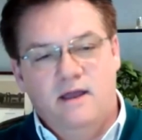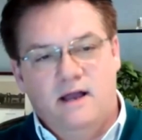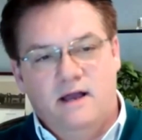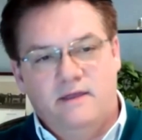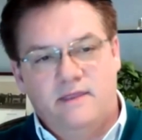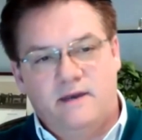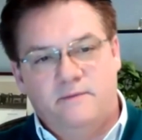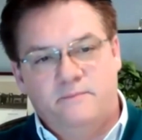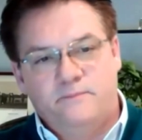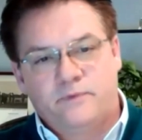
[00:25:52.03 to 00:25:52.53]

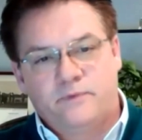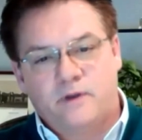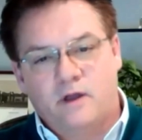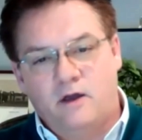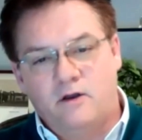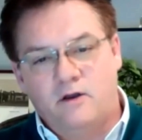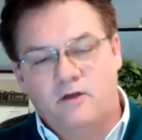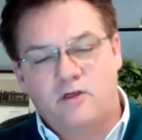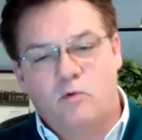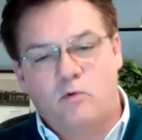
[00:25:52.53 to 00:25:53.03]
And then
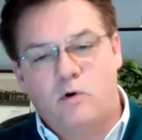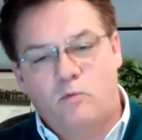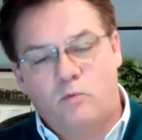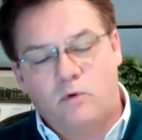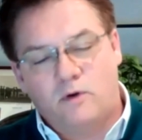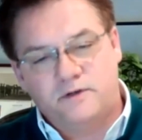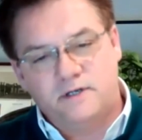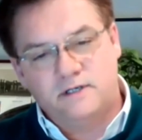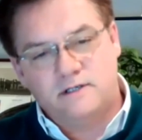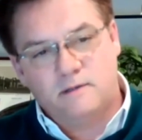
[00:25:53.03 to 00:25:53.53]
another
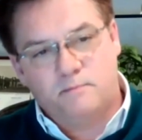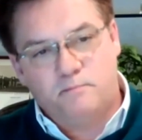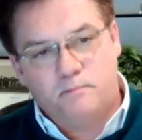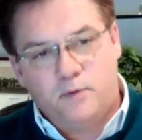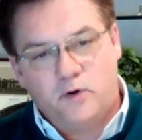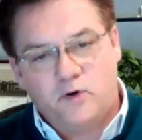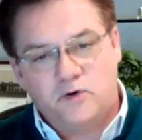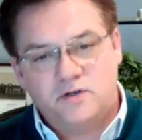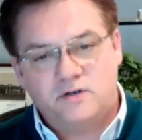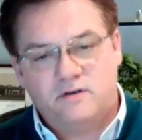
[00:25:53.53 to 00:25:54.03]
one wanted to
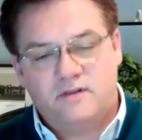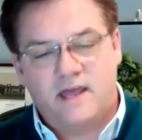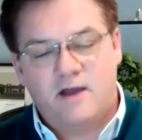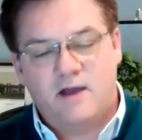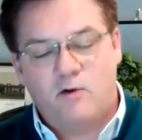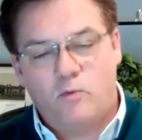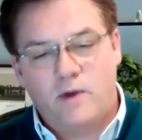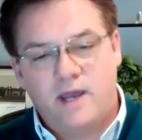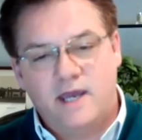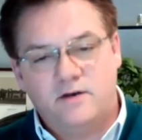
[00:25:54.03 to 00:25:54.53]
push
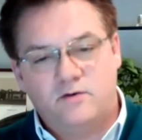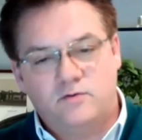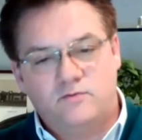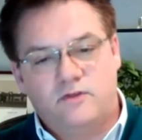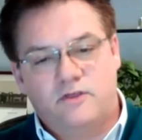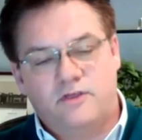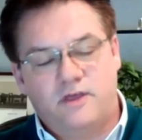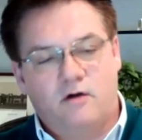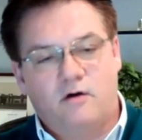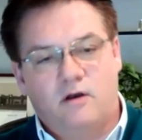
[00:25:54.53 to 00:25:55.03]
their weird
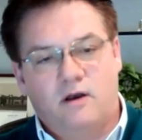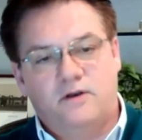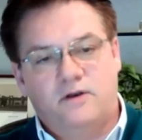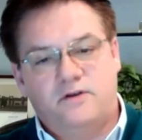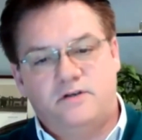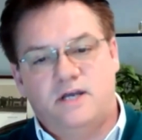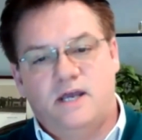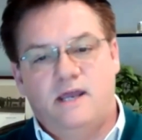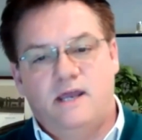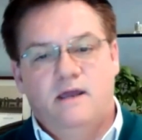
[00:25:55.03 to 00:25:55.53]

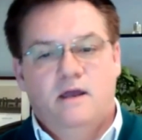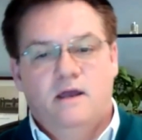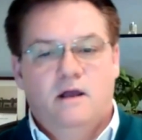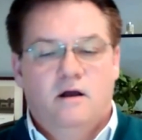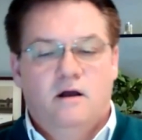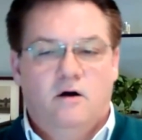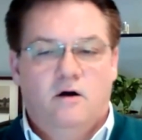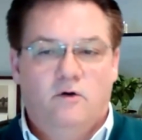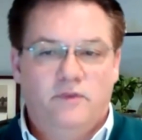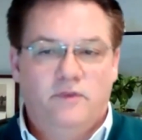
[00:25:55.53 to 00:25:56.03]
theology
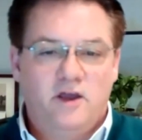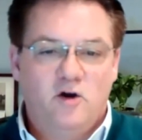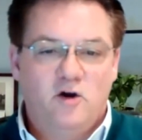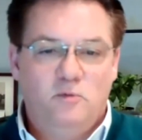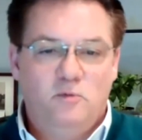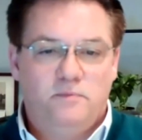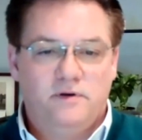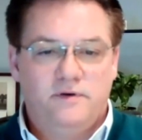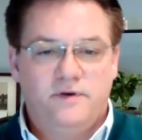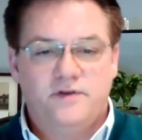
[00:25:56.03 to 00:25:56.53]
on the
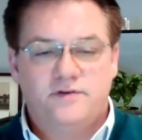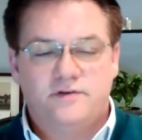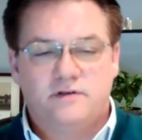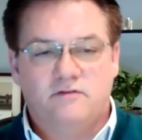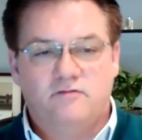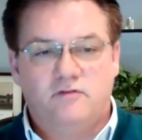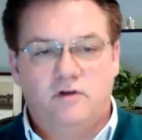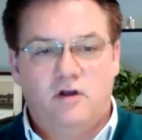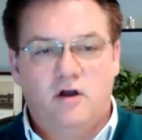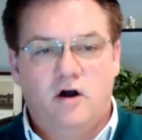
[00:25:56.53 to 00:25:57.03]

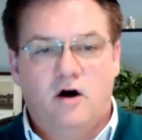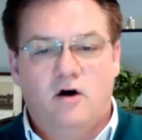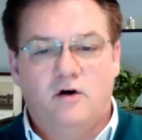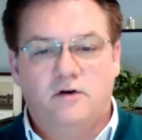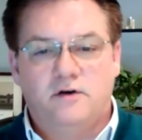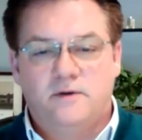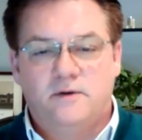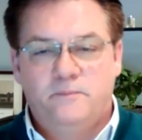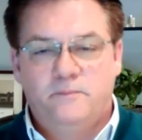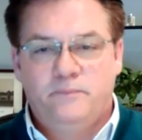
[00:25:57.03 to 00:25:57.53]
openness of
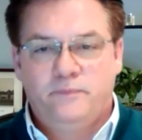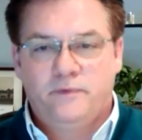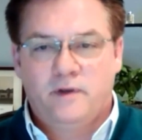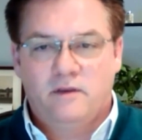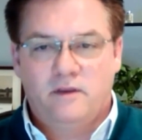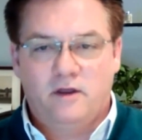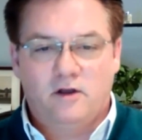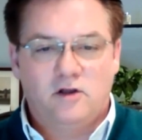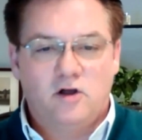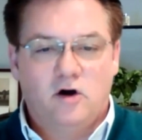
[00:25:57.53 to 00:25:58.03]
God,
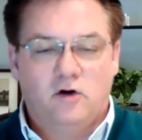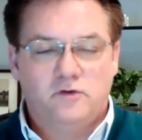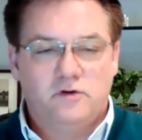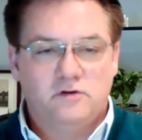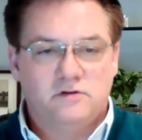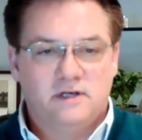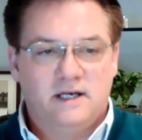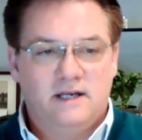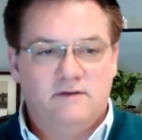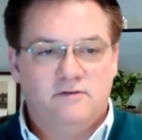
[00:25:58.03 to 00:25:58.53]
that God
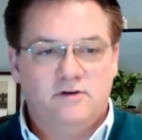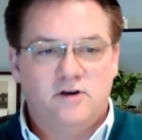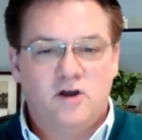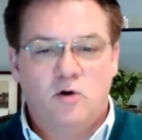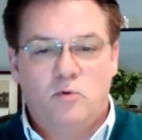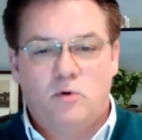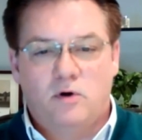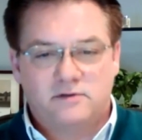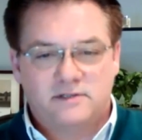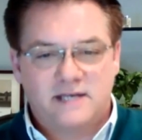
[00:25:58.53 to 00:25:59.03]
doesn't even
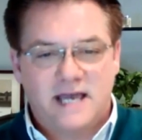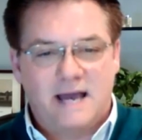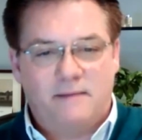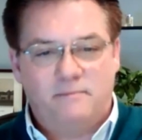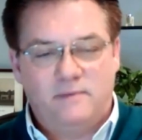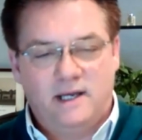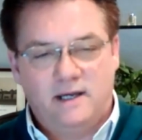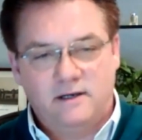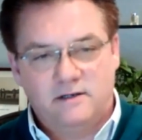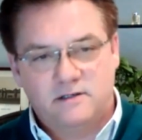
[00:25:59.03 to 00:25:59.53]
know what's
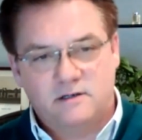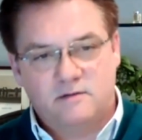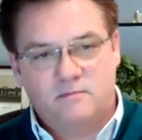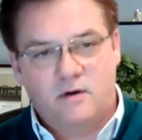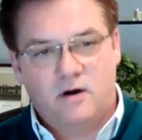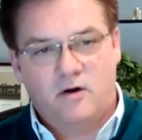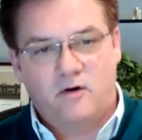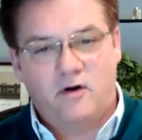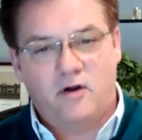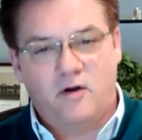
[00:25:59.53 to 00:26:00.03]
happening
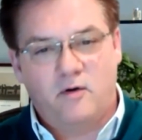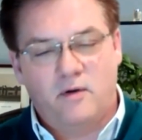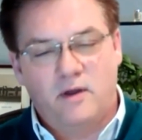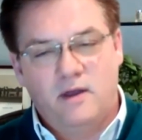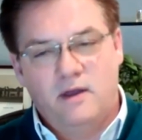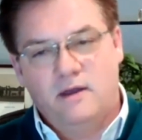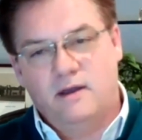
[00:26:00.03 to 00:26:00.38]
tomorrow.